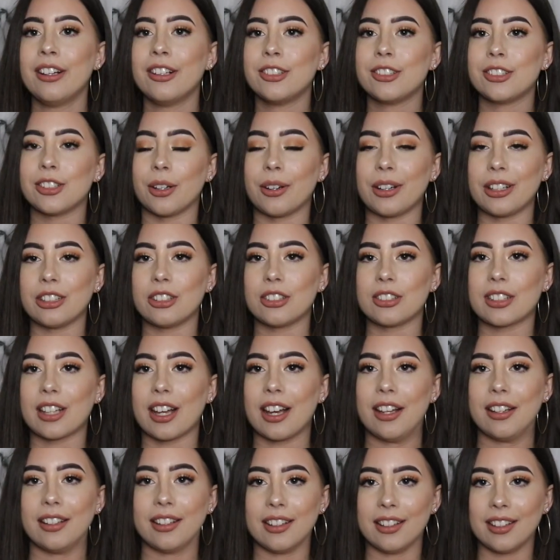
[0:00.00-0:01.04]
So I just
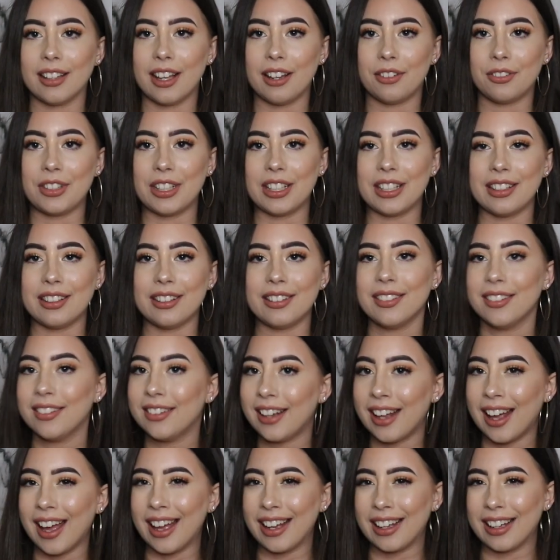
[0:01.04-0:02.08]
kind of left it
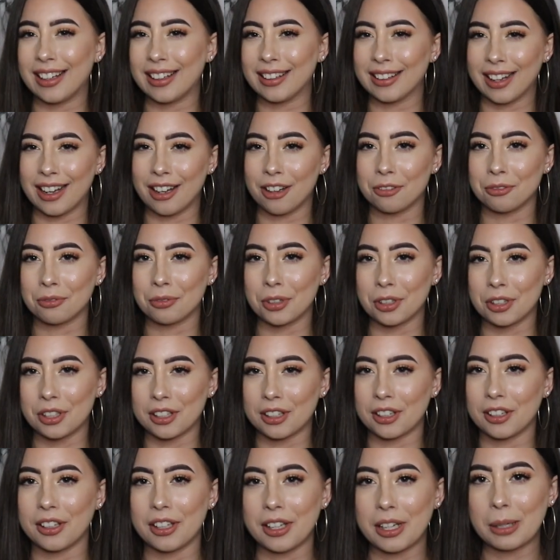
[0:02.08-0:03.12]
hanging down for the
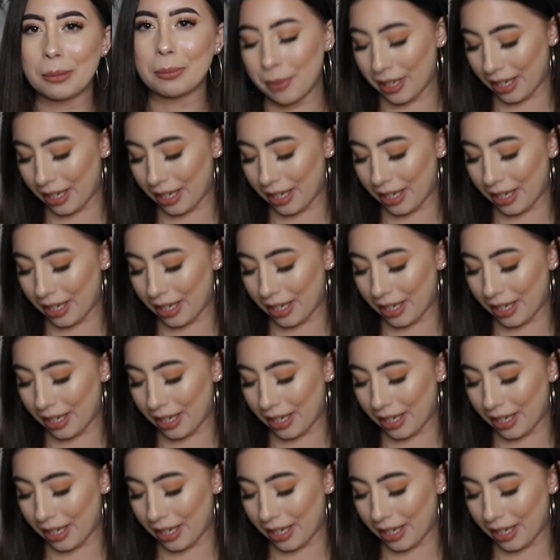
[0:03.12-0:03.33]
clip,